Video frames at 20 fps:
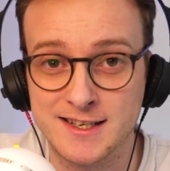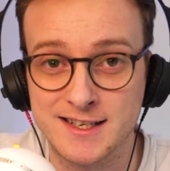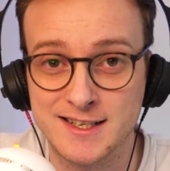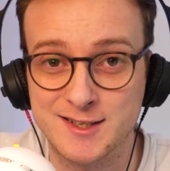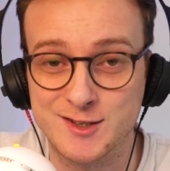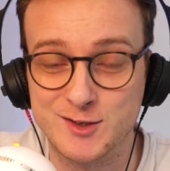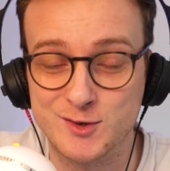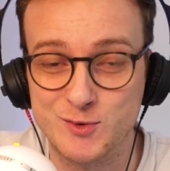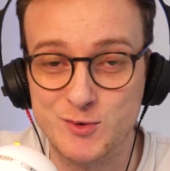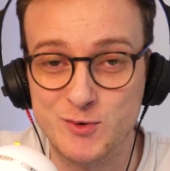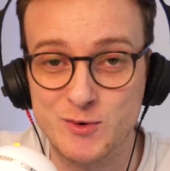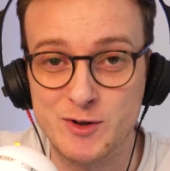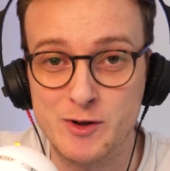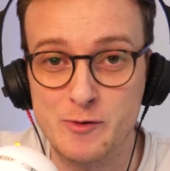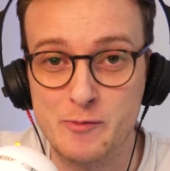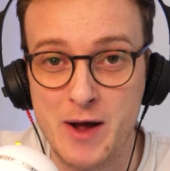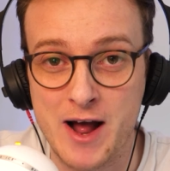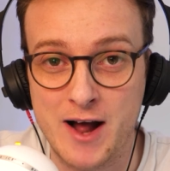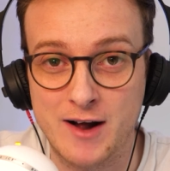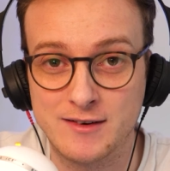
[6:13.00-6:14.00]
It's all
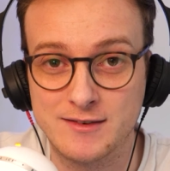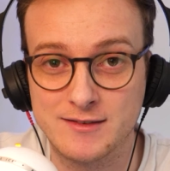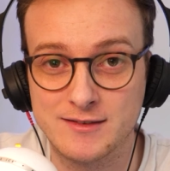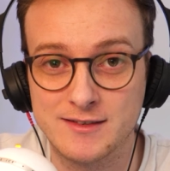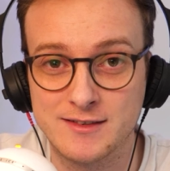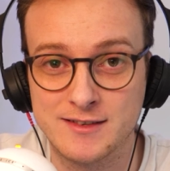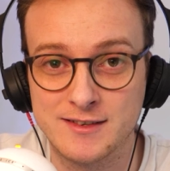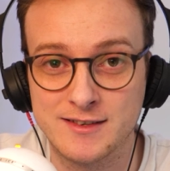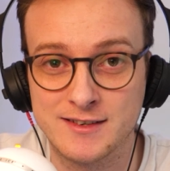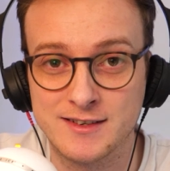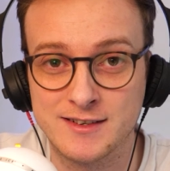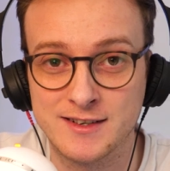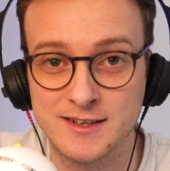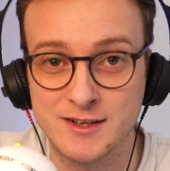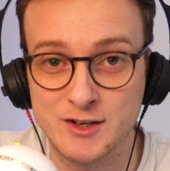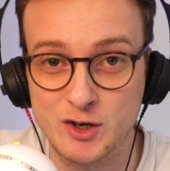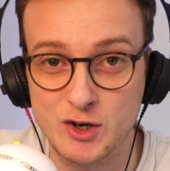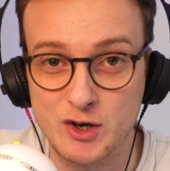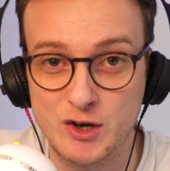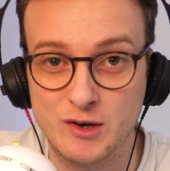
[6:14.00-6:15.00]
about
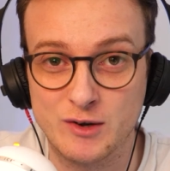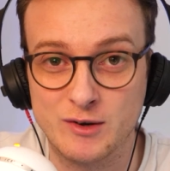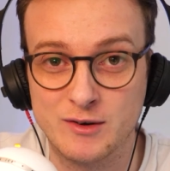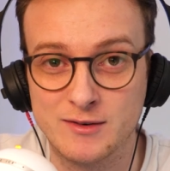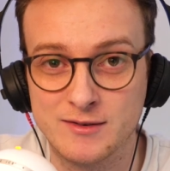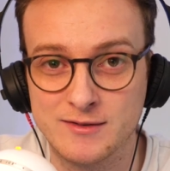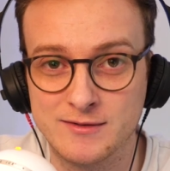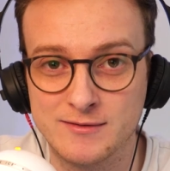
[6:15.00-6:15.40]
you.